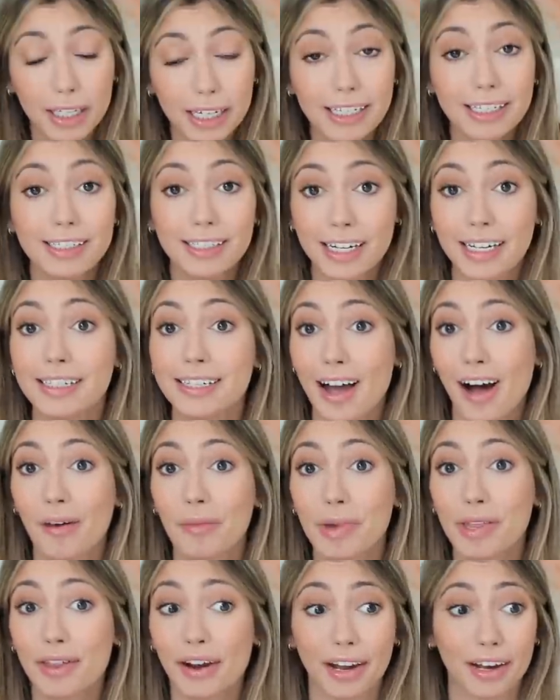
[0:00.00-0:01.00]
Police did tell
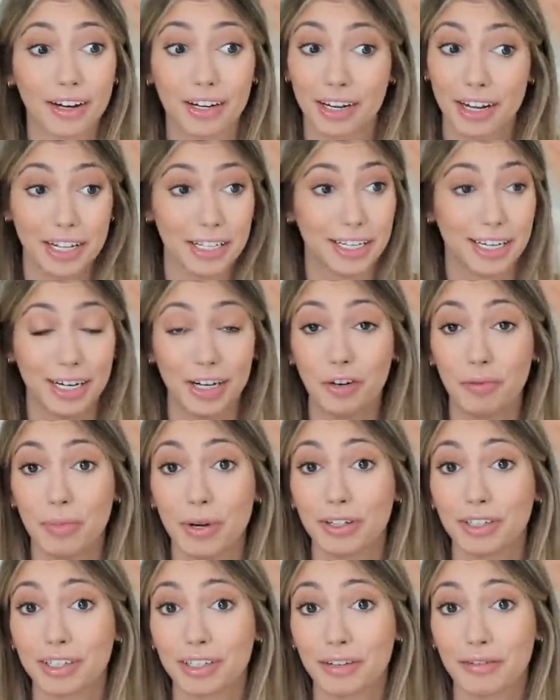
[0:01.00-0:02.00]
me that I could continue
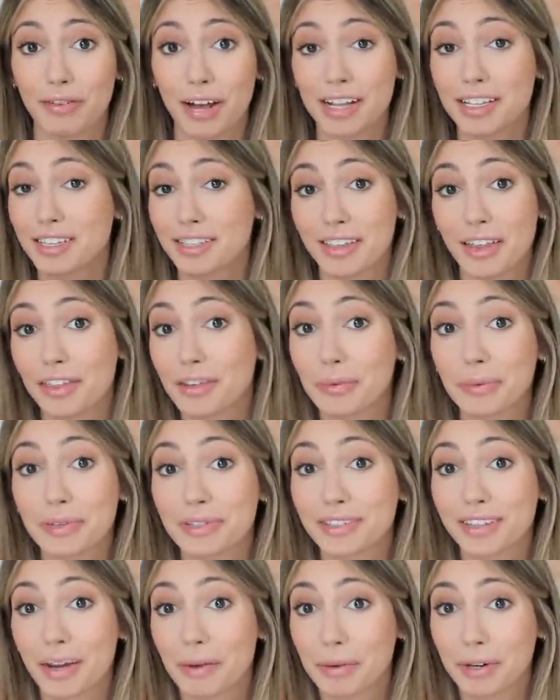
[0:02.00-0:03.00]
building the fence and that were,
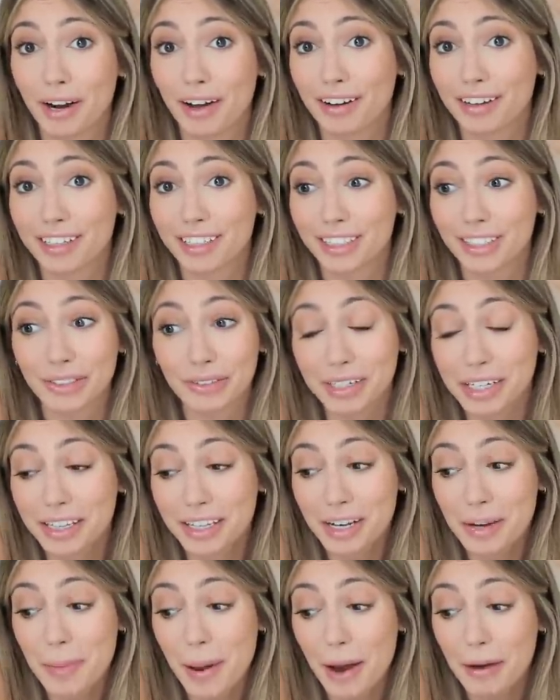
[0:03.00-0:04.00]
they were not gonna do
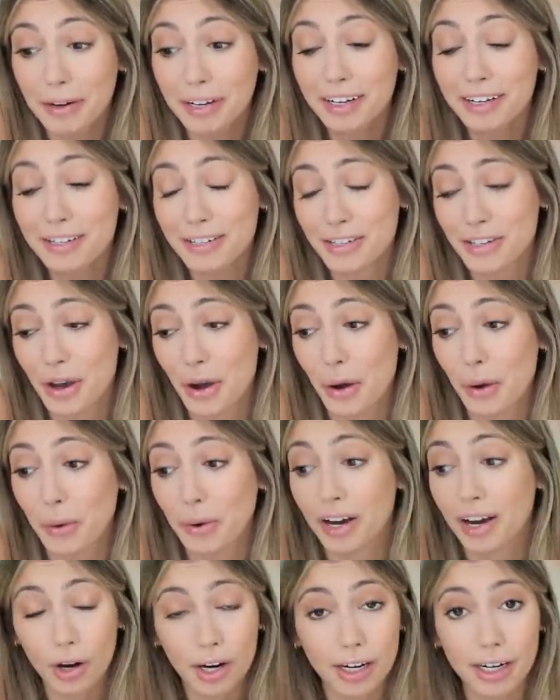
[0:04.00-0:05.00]
anything about it.
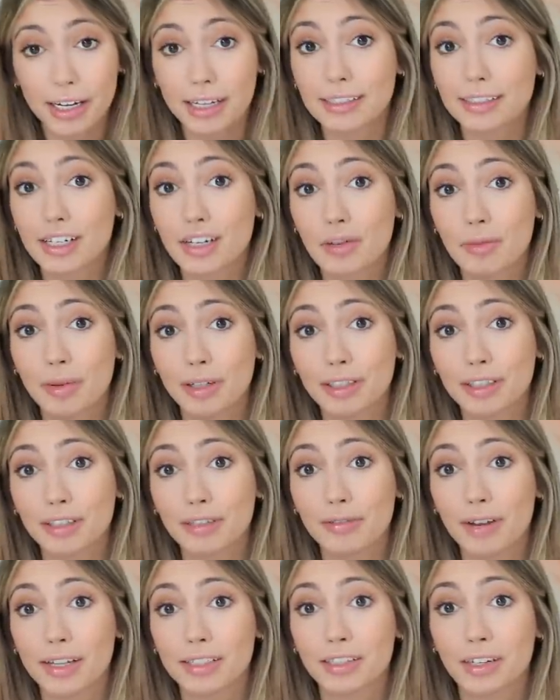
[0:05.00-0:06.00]
So we're gonna continue building
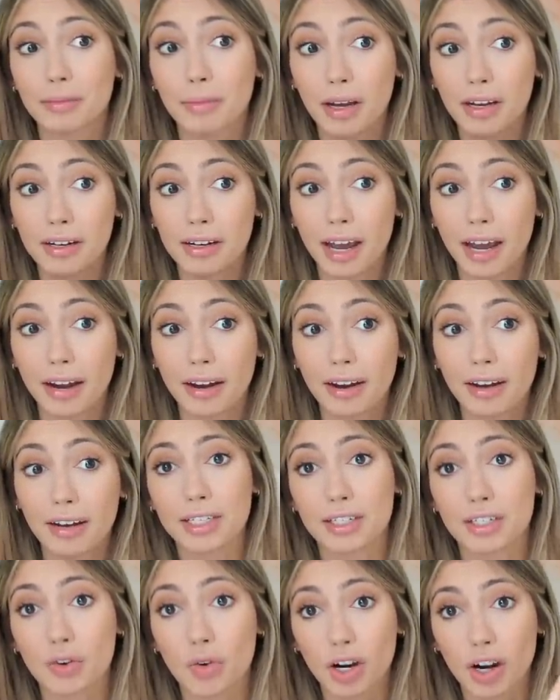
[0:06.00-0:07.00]
the fence on Monday.
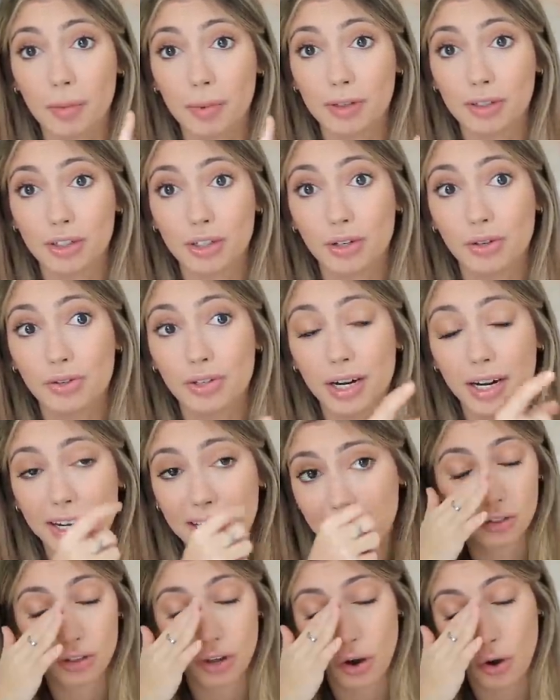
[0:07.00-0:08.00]
This is going up on
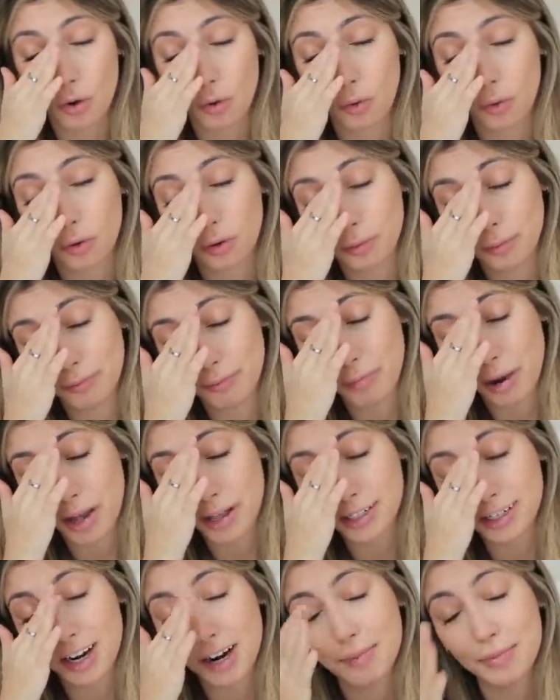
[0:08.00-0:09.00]
Tuesday. So
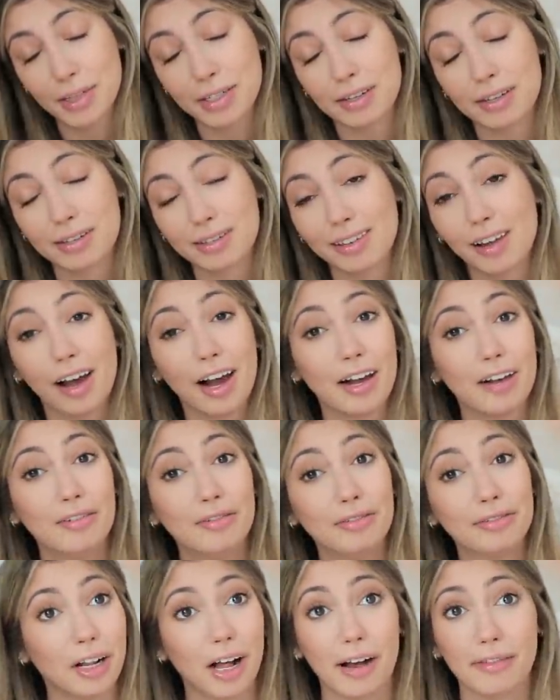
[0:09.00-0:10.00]
by the time this is
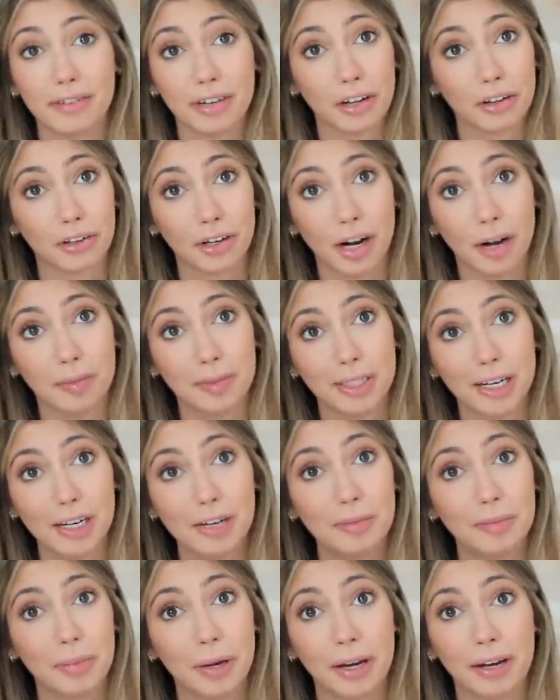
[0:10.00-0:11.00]
live, I'll have another
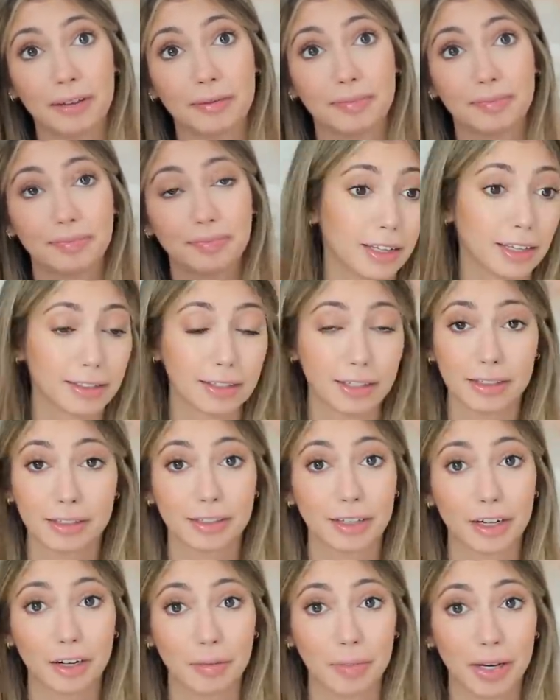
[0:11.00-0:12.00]
update, but this is
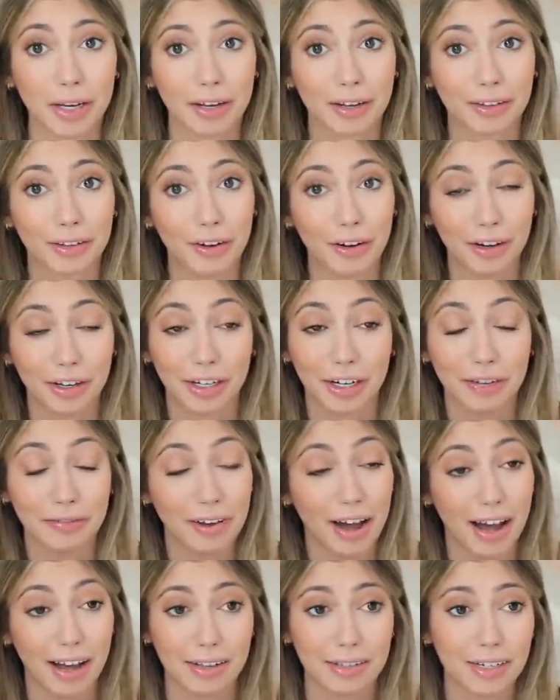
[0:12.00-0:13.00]
gonna be long enough
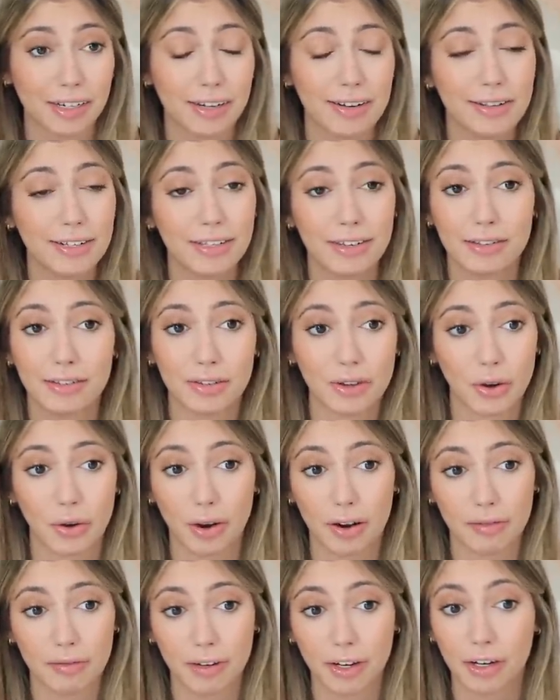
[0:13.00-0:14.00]
as is. So
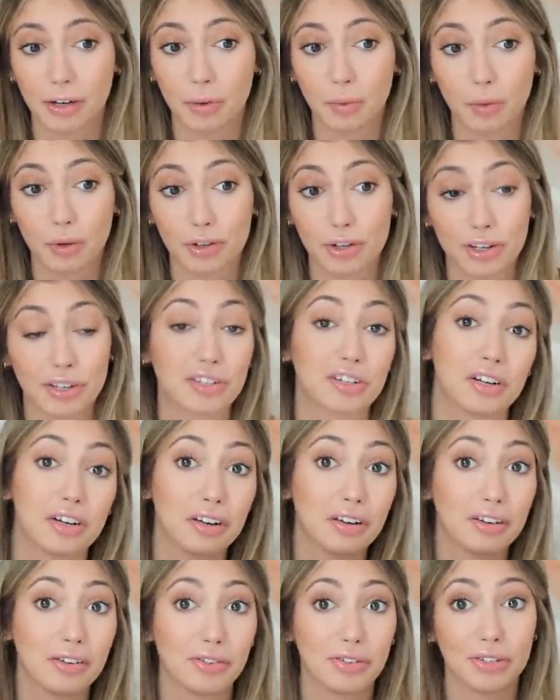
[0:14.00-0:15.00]
I figure we'll just
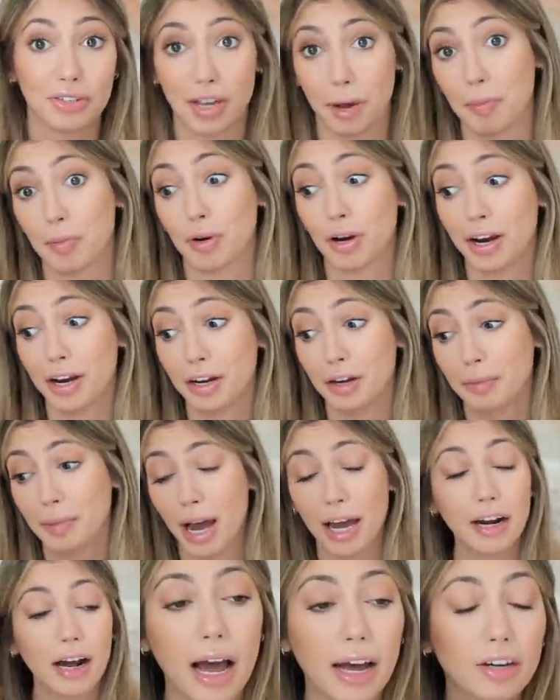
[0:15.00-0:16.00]
separate them.
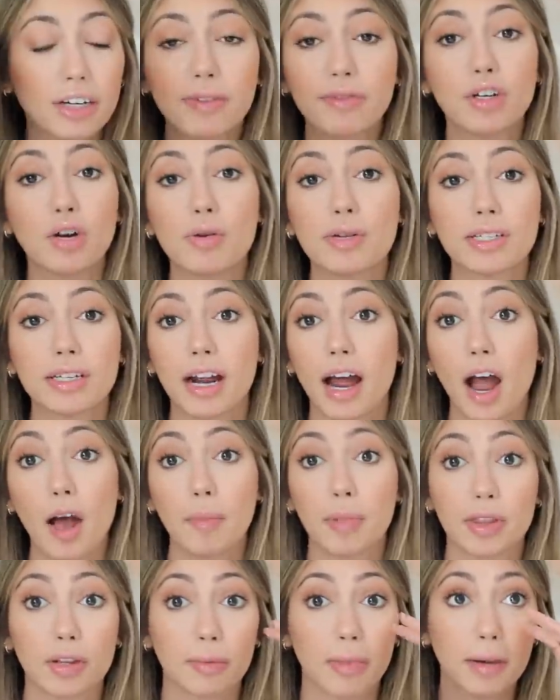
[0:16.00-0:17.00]
I, I don't even know what's gonna
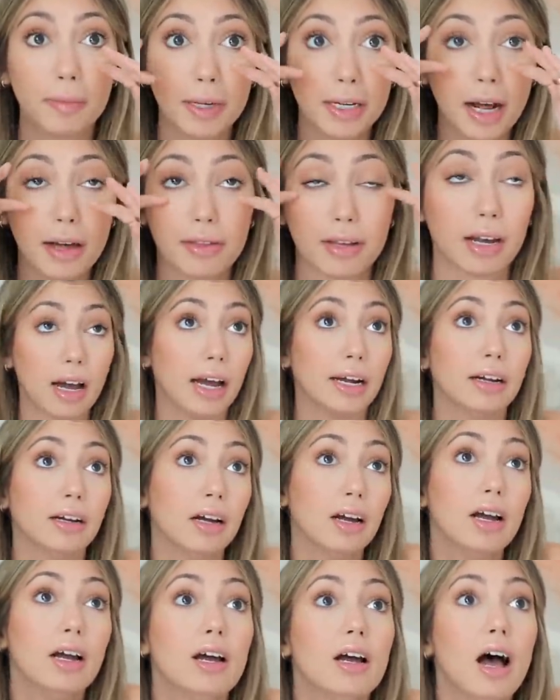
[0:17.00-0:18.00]
happen. There might be nothing. I,
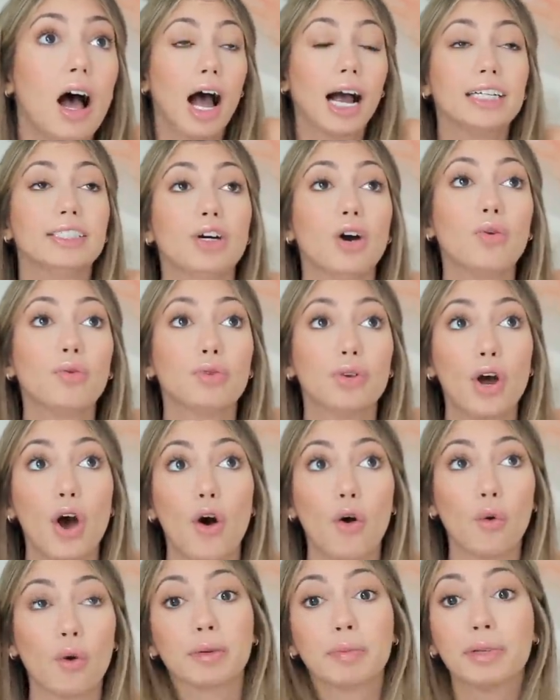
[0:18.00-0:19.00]
I don't
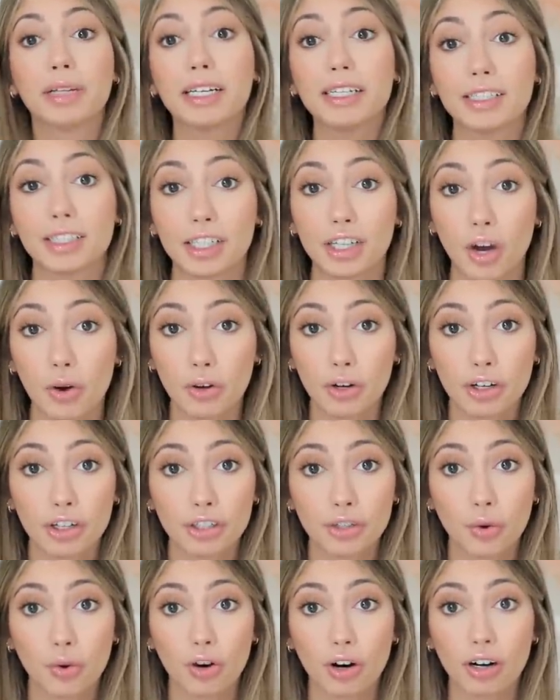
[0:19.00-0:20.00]
know. The police did go to
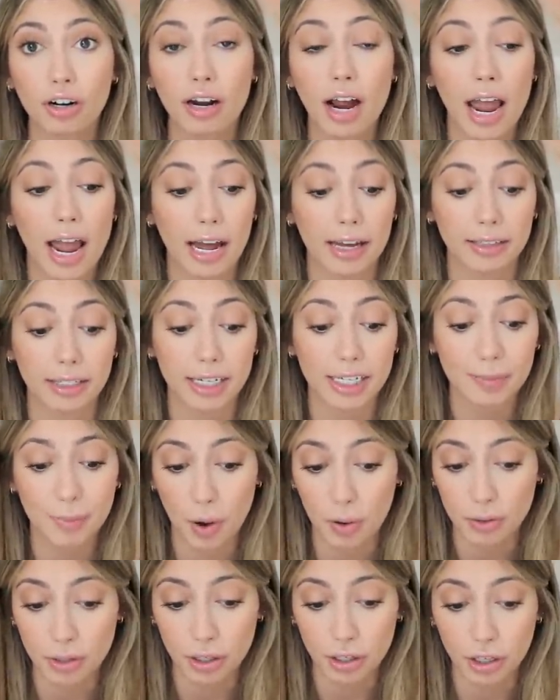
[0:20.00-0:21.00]
her door and they
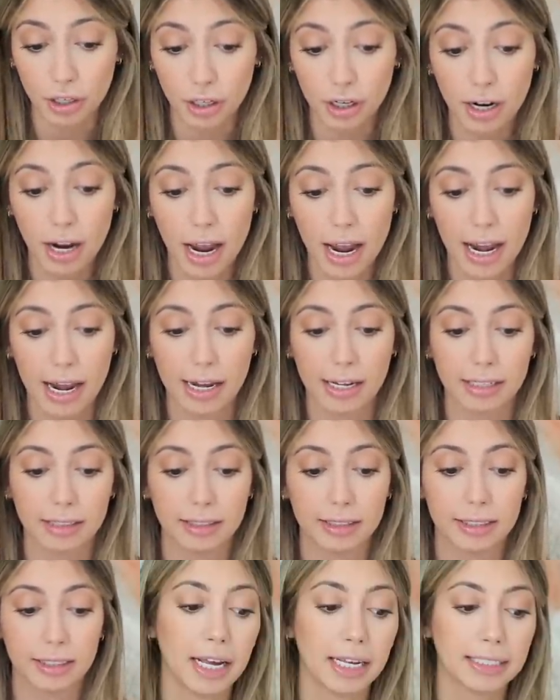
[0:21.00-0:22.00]
spoke to her and
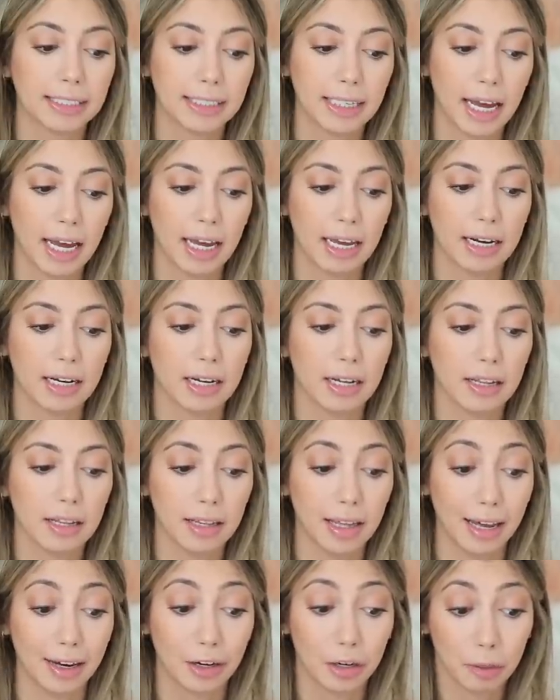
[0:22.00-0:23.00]
they said
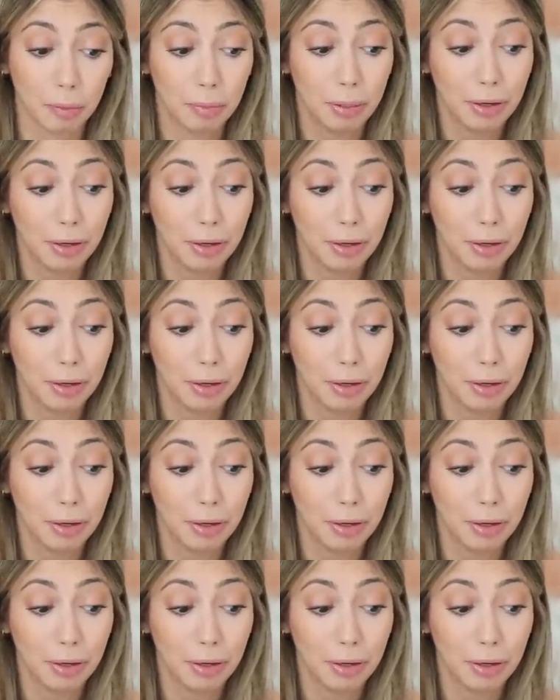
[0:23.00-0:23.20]
that her